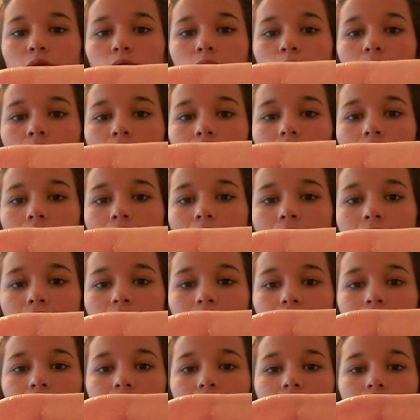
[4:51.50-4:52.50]
what I
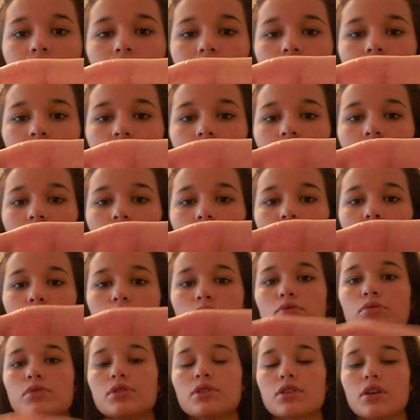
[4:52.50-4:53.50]
like to
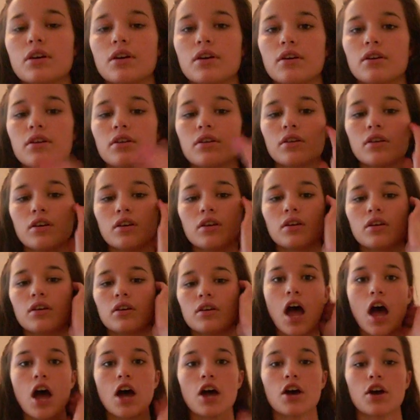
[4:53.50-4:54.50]
use.
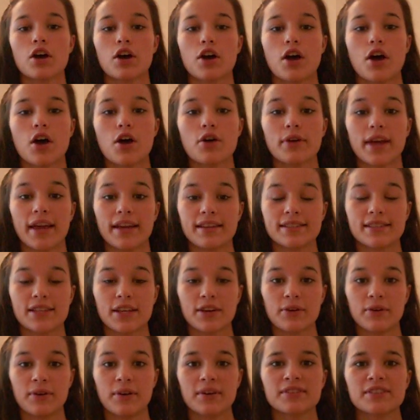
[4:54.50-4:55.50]
Okay,
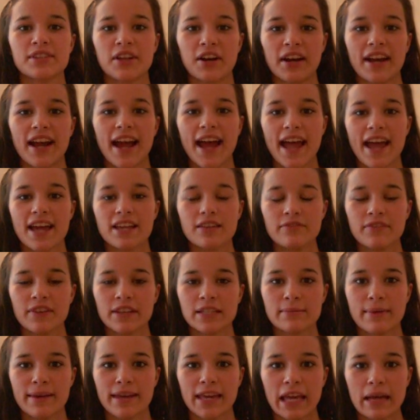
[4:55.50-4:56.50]
so sorry, I had to
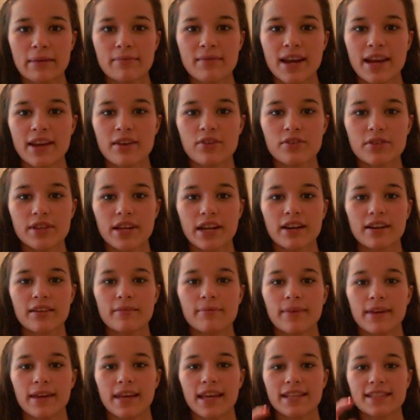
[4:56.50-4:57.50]
fix my camera angle
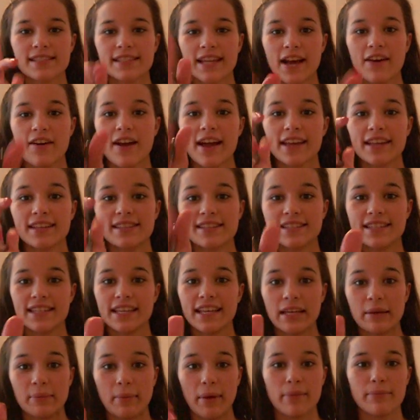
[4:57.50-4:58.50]
there because now I can
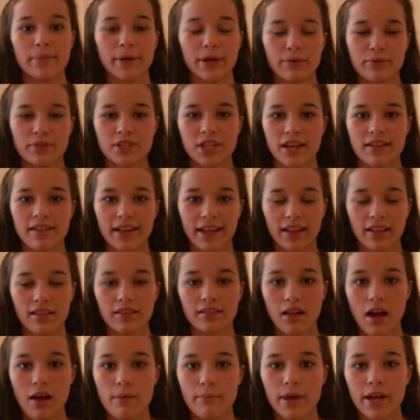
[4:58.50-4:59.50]
see it in my mirror, which I like a
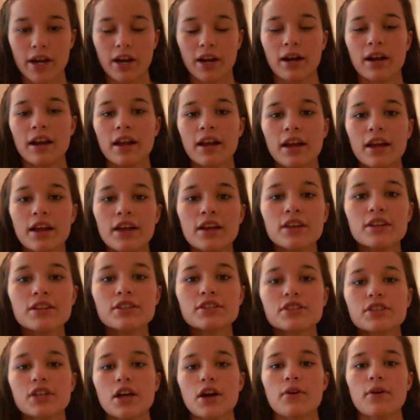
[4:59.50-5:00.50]
lot better.
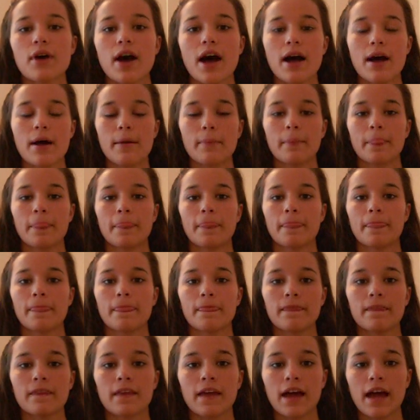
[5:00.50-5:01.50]
So,
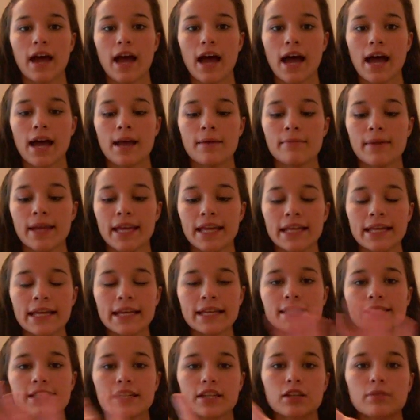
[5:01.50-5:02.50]
any
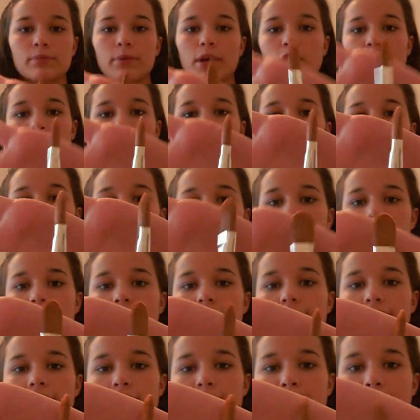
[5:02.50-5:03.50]
concealer brush will do.
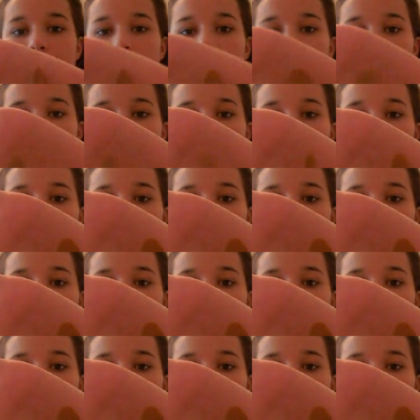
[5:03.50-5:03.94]
This is the Max